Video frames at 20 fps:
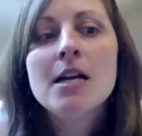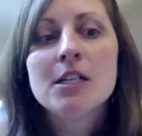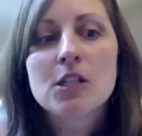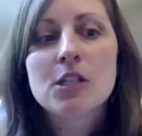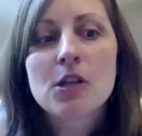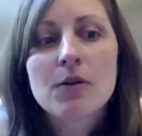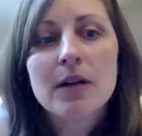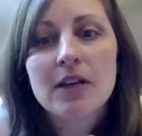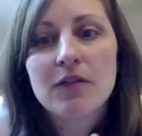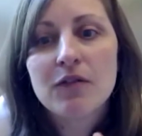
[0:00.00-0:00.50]

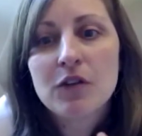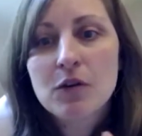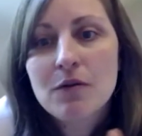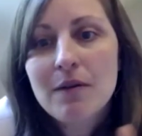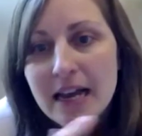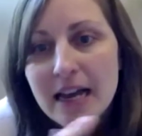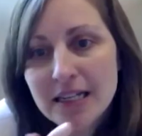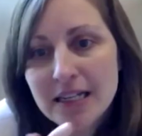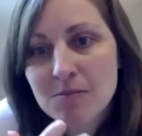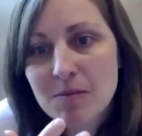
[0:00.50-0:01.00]
So if you
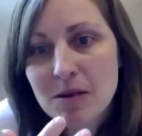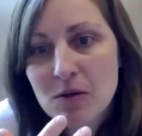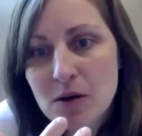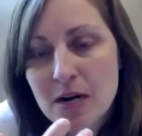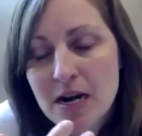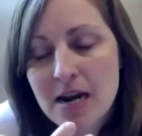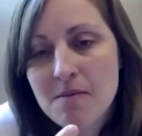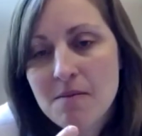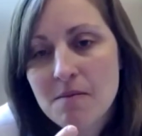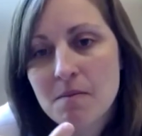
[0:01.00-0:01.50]
ask me
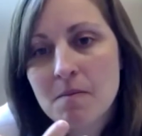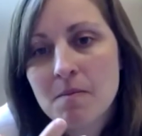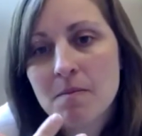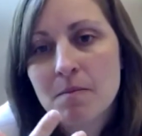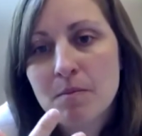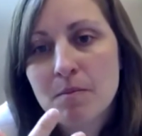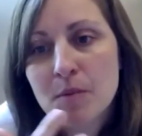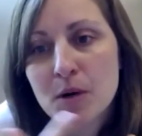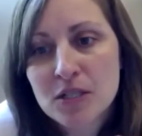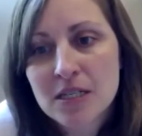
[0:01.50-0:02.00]
what I'm
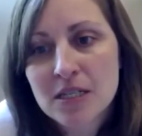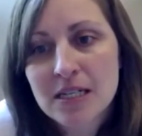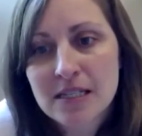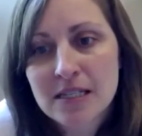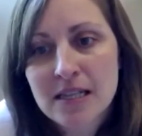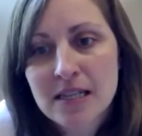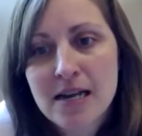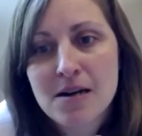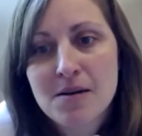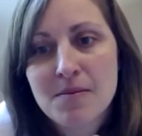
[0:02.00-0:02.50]
most
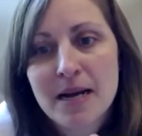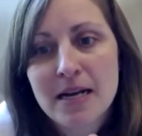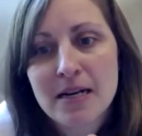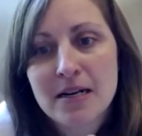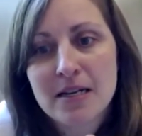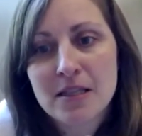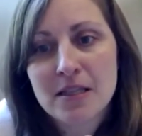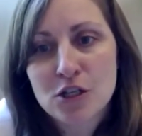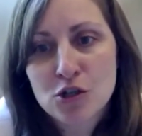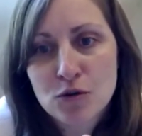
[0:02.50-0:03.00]
excited about
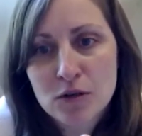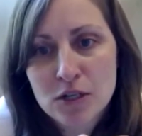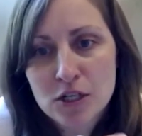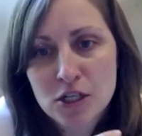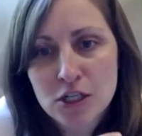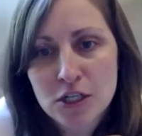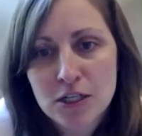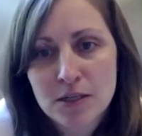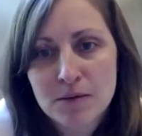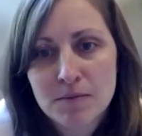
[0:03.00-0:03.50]
in the short
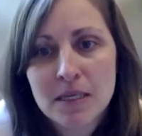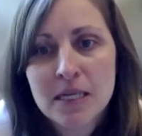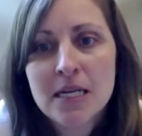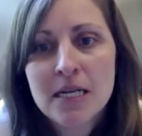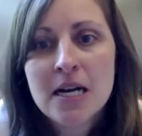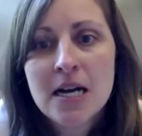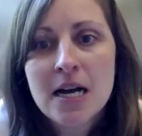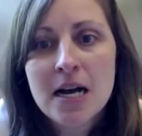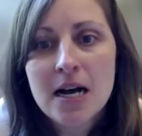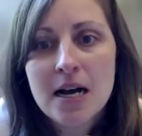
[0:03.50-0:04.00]
term,
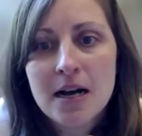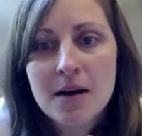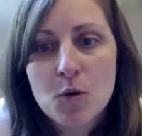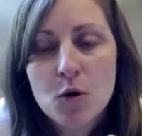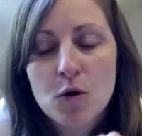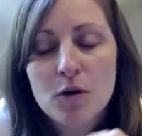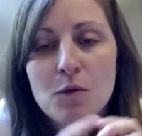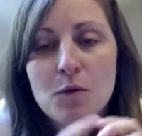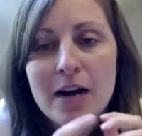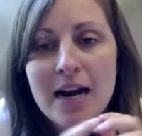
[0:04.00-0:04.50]

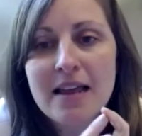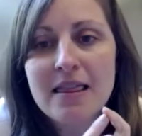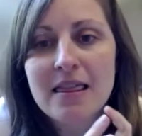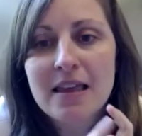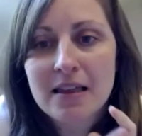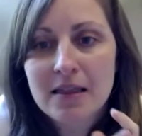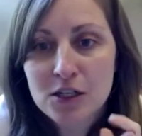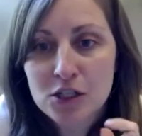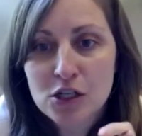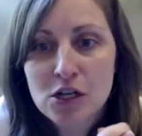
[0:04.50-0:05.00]
or where I
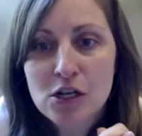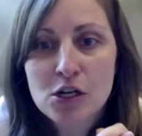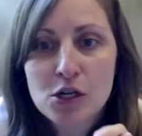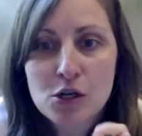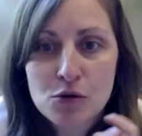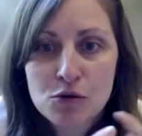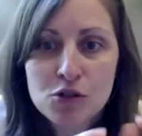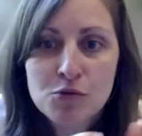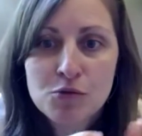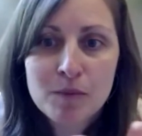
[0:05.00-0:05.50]
think there's a
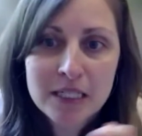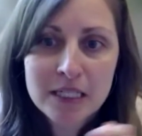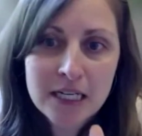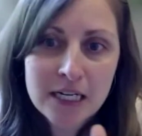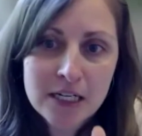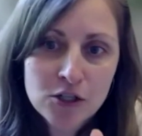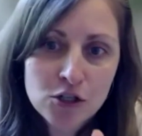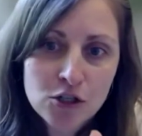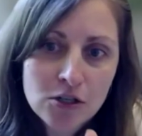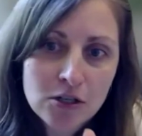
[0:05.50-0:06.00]
huge
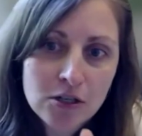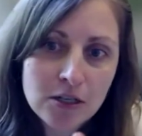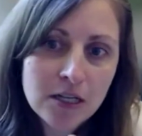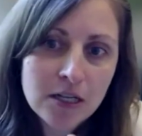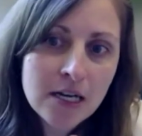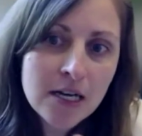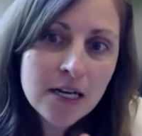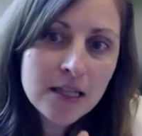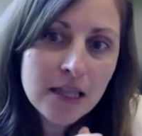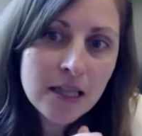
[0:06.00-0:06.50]

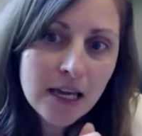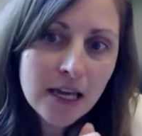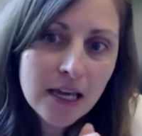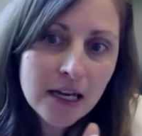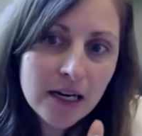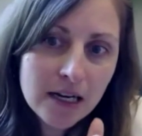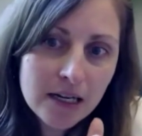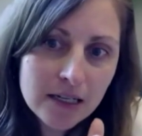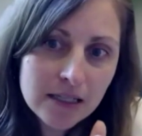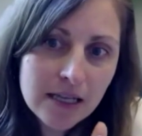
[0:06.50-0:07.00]
potential
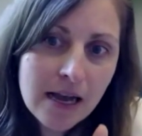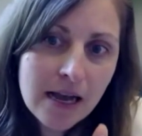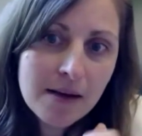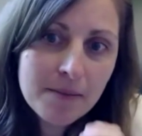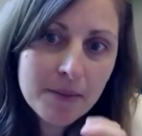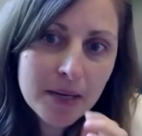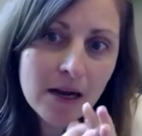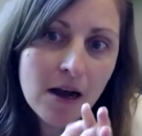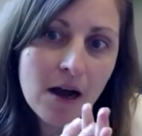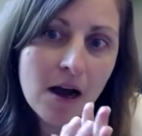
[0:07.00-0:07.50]
that is
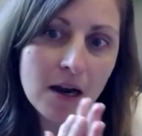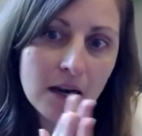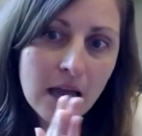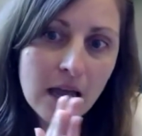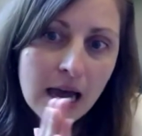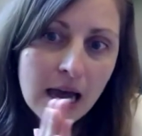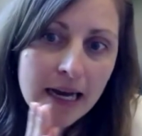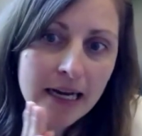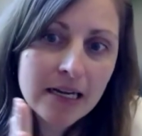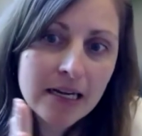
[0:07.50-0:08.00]
coming
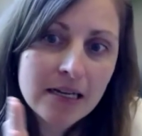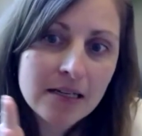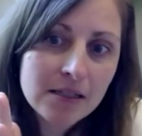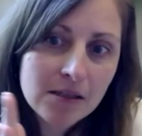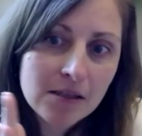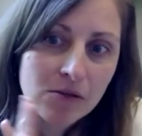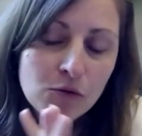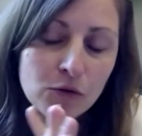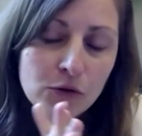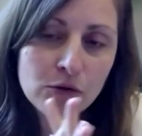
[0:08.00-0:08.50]
online,
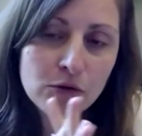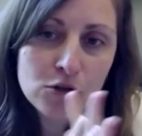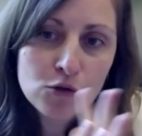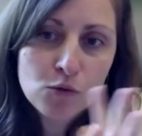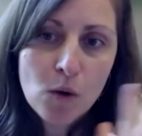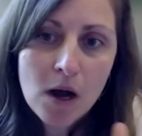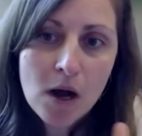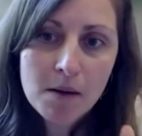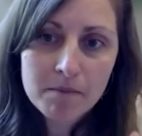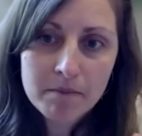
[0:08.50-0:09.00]
is through the
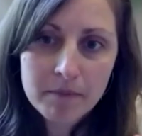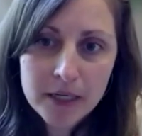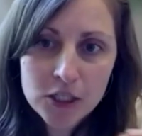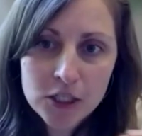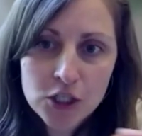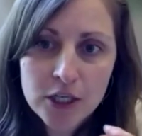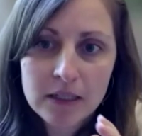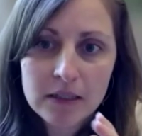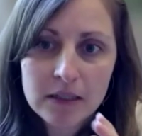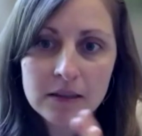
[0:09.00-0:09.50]
SWOT
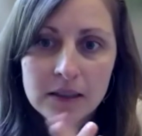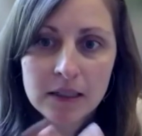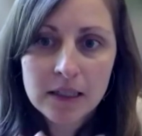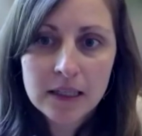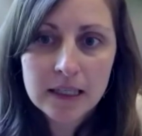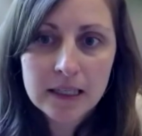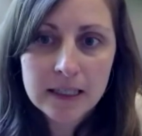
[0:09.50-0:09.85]
mission.